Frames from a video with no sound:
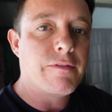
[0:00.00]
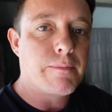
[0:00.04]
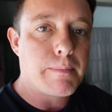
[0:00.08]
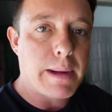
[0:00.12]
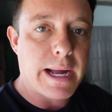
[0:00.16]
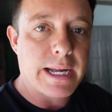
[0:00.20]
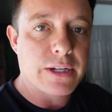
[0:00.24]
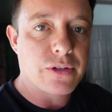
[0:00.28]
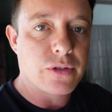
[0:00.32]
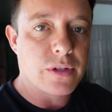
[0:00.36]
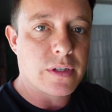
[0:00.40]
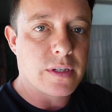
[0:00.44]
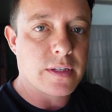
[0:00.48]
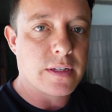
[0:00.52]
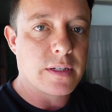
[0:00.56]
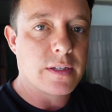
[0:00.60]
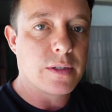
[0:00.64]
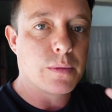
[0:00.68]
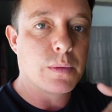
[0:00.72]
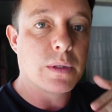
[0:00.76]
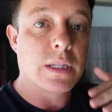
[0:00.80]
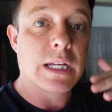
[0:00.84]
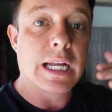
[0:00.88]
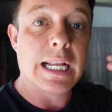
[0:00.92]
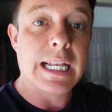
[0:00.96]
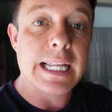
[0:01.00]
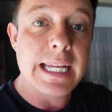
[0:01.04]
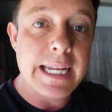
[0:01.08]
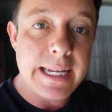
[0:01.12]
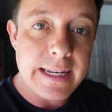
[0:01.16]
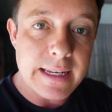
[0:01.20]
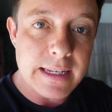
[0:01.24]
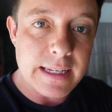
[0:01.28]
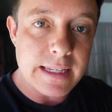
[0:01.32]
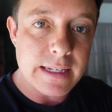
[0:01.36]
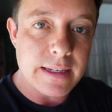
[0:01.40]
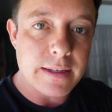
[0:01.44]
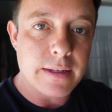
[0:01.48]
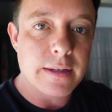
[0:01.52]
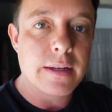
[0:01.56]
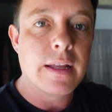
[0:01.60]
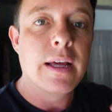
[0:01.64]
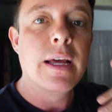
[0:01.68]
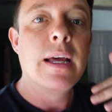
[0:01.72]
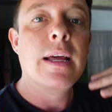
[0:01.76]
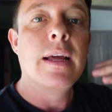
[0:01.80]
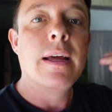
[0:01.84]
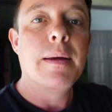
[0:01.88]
mattresses with clean linen,